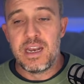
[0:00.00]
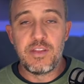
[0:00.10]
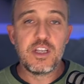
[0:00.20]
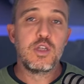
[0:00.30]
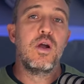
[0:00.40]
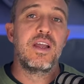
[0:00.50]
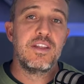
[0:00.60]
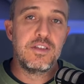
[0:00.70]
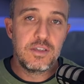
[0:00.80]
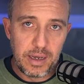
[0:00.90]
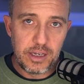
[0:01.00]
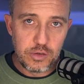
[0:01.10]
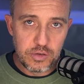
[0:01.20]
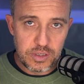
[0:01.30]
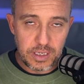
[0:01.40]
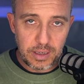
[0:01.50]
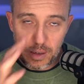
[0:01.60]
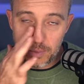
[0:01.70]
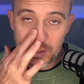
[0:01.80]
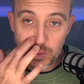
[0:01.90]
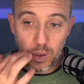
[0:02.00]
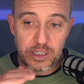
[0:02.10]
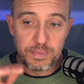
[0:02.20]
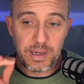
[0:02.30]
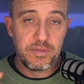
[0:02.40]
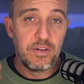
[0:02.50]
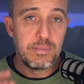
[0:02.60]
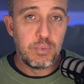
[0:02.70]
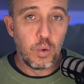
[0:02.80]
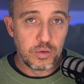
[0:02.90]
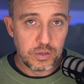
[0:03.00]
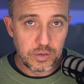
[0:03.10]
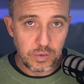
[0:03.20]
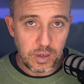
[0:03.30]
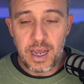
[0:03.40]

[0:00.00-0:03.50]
Now, this is where it gets interesting. And, and this is where it becomes very important, right?